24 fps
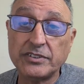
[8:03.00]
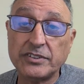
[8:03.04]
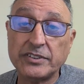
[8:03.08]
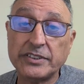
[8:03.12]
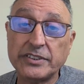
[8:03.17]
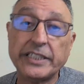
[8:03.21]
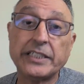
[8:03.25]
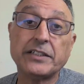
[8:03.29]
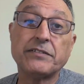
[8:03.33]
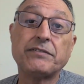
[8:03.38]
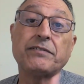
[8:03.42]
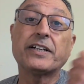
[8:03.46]

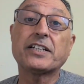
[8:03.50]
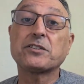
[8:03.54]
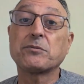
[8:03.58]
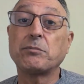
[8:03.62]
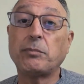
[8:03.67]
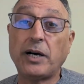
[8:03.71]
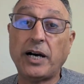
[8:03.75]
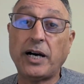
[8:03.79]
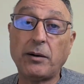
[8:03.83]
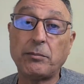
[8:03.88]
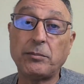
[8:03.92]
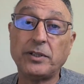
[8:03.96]
it affects
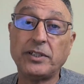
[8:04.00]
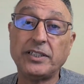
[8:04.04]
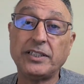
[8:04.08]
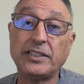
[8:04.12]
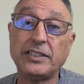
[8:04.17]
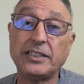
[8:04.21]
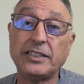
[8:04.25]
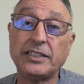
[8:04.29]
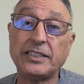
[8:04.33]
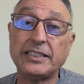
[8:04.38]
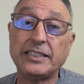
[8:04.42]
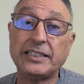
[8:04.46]
Bob
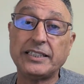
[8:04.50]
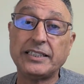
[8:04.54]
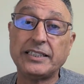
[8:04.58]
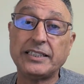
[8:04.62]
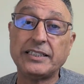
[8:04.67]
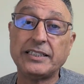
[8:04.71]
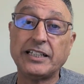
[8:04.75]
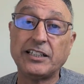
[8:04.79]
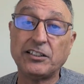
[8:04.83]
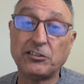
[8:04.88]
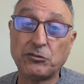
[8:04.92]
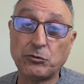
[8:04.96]

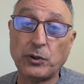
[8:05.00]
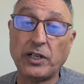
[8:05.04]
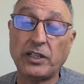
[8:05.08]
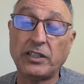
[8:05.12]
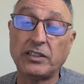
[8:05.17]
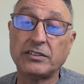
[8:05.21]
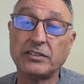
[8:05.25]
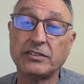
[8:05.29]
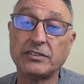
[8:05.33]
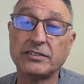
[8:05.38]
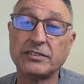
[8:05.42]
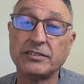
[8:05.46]
as well.
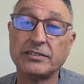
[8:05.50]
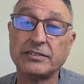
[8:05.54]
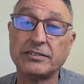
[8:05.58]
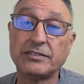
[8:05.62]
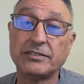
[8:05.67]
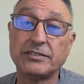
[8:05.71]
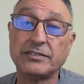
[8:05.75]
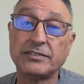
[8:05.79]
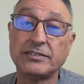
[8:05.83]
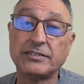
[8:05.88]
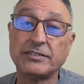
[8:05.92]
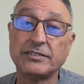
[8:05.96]

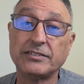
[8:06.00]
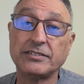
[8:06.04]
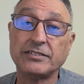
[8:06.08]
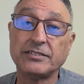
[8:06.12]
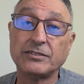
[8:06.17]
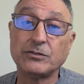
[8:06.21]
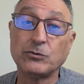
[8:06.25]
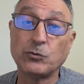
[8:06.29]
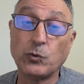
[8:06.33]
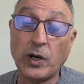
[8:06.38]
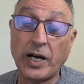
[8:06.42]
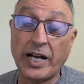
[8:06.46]

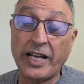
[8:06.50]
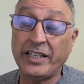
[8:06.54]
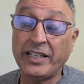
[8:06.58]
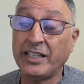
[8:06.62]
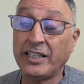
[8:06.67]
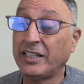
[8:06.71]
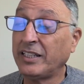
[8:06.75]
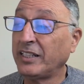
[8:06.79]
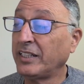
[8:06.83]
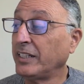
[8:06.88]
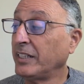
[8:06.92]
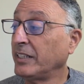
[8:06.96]
Why?
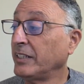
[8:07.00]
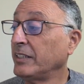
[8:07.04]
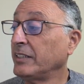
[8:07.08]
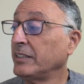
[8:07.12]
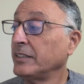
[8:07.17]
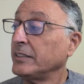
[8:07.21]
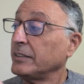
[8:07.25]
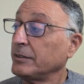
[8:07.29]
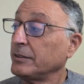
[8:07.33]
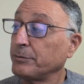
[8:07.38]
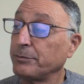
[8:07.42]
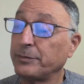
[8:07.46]

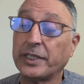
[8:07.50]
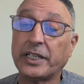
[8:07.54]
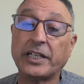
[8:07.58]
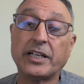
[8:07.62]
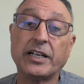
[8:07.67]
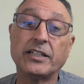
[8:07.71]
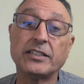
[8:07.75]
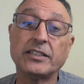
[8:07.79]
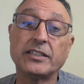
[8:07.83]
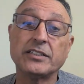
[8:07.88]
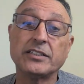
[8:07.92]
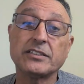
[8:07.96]

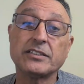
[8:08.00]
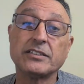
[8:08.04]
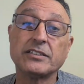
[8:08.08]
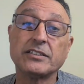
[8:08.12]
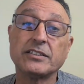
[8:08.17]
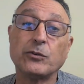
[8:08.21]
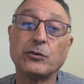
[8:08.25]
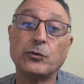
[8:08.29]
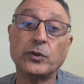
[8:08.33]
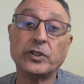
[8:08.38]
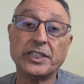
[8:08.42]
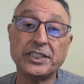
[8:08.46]
Because
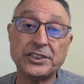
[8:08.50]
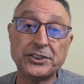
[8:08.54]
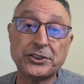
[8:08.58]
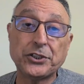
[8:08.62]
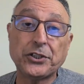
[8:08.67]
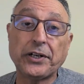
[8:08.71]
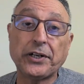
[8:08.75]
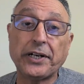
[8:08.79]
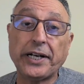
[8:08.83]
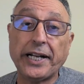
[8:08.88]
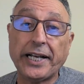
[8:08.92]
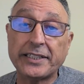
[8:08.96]
we're
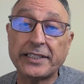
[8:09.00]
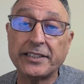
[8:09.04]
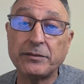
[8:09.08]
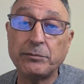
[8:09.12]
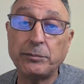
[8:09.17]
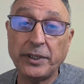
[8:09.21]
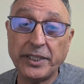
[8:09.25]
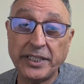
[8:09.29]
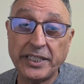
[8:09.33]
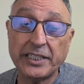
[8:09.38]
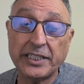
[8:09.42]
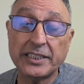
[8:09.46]
interconnected
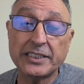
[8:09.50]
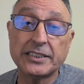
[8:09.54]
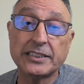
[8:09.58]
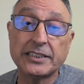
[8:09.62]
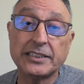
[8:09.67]
beings.